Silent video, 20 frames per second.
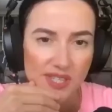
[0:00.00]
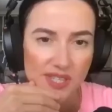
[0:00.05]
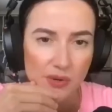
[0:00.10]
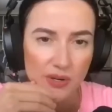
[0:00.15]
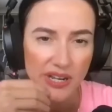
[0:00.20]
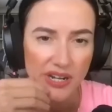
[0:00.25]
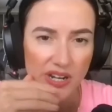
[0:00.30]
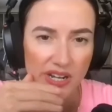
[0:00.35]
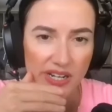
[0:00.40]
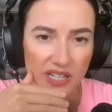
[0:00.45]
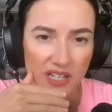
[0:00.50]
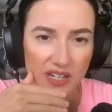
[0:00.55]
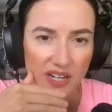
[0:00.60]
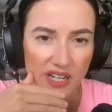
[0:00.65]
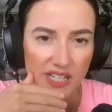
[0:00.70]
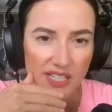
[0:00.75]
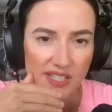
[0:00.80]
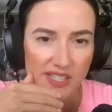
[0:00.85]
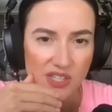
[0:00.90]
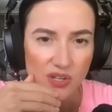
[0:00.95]
So can I, can now,
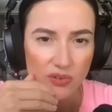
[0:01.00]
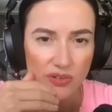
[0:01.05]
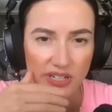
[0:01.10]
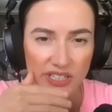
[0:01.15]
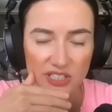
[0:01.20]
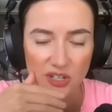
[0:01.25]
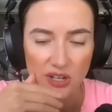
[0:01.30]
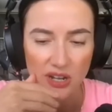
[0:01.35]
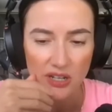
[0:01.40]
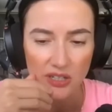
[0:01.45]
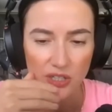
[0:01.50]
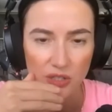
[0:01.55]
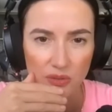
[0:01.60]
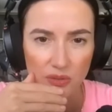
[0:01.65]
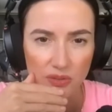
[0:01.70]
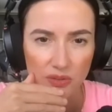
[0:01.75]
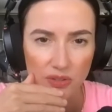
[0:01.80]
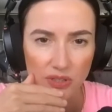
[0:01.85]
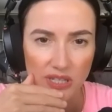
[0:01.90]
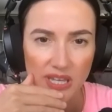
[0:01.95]
I sorry, all of this
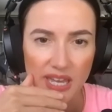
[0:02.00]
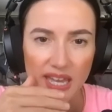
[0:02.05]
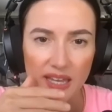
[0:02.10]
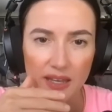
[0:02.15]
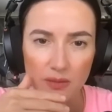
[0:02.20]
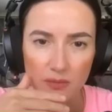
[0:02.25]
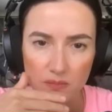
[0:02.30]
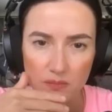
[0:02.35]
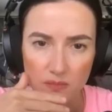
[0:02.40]
it yeah. causes